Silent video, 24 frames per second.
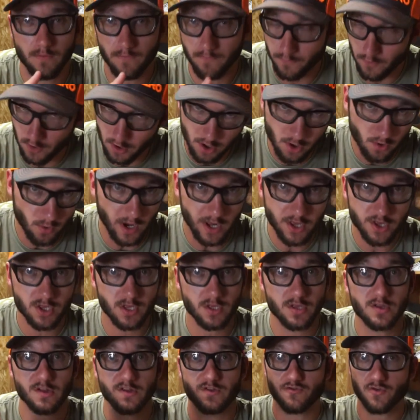for a
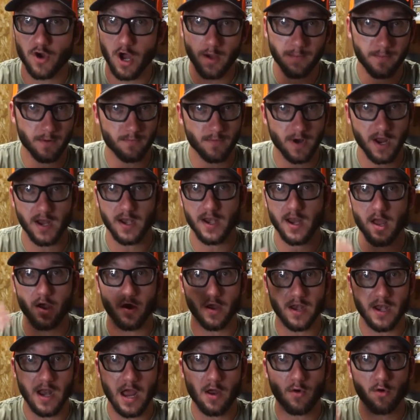question. Just drop them right now
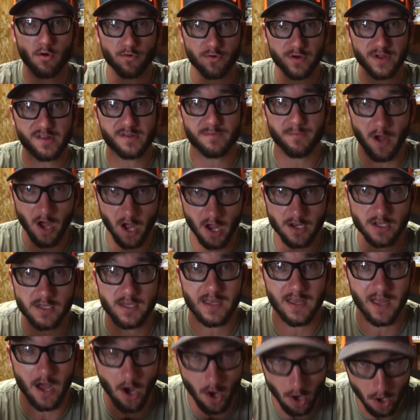and I will respond
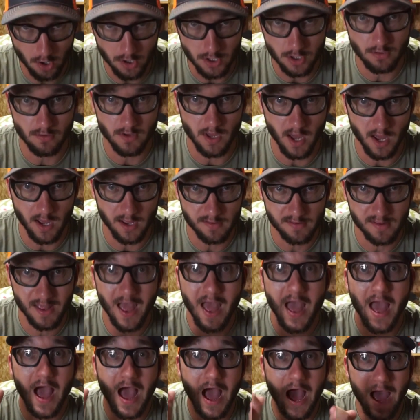to all you guys.
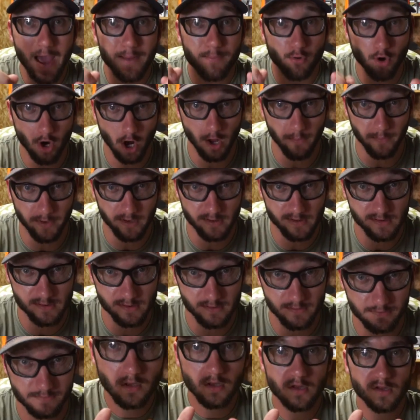I promise.
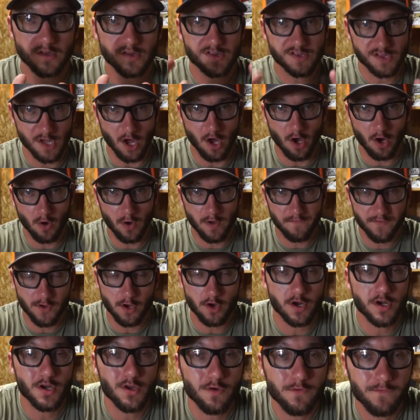So if
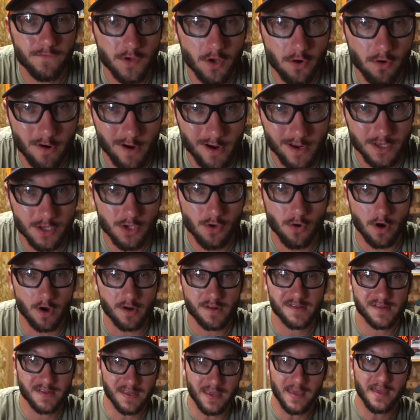you're a new viewer and you are
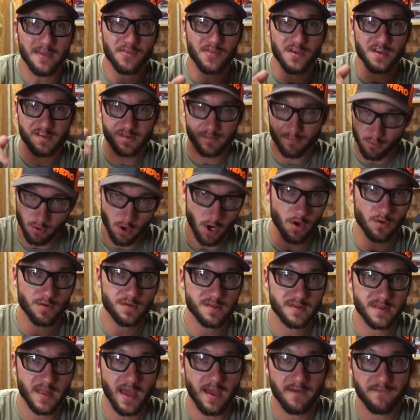seeing this pro
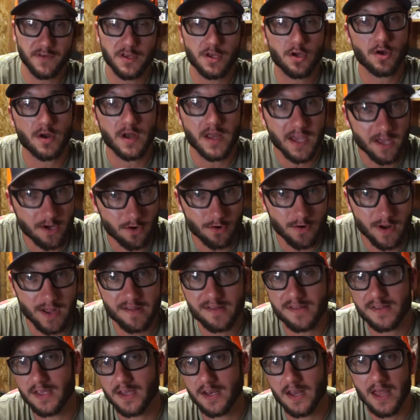staff and you're
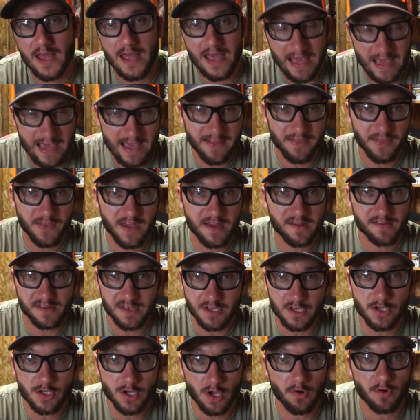interested in this
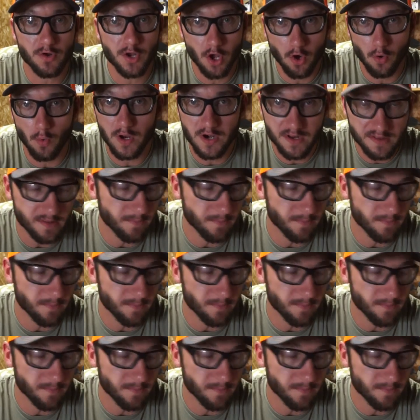and you don't know what it's